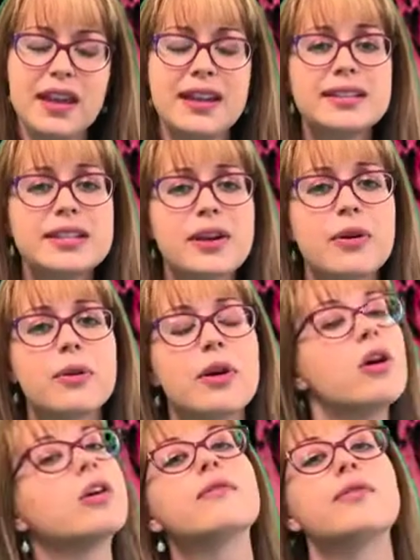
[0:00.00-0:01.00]
And
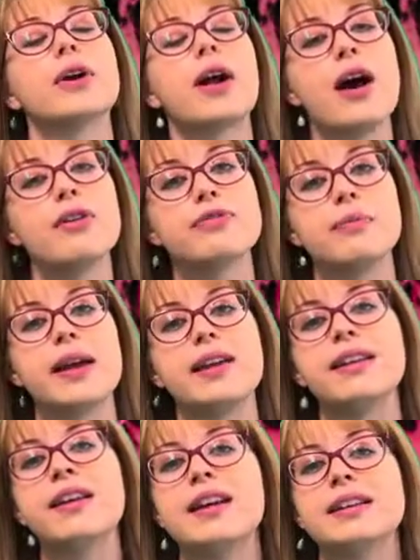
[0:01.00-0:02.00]
so, for
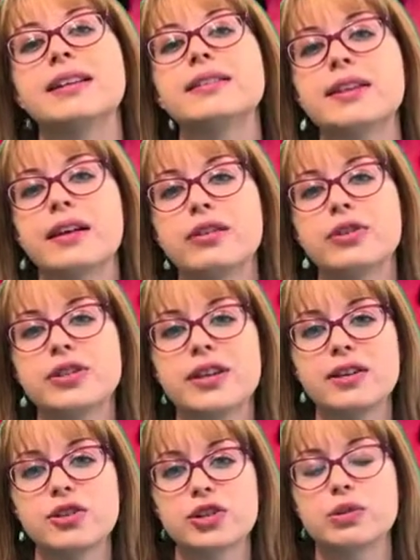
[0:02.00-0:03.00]
Goffman, it says that there's
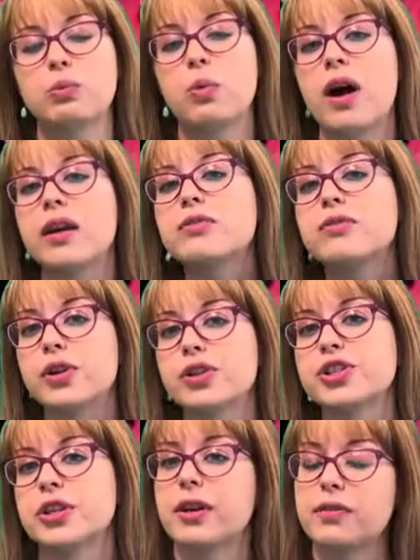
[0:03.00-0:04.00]
not just one
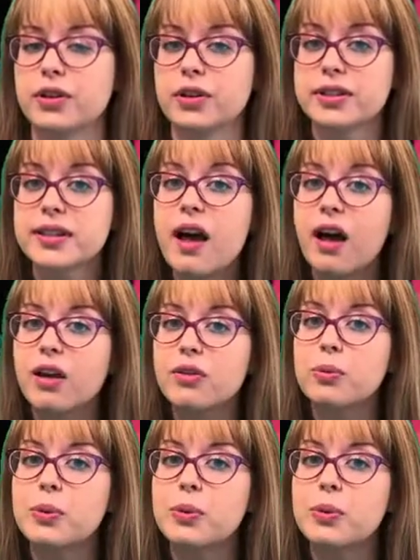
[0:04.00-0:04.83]
version of yourself.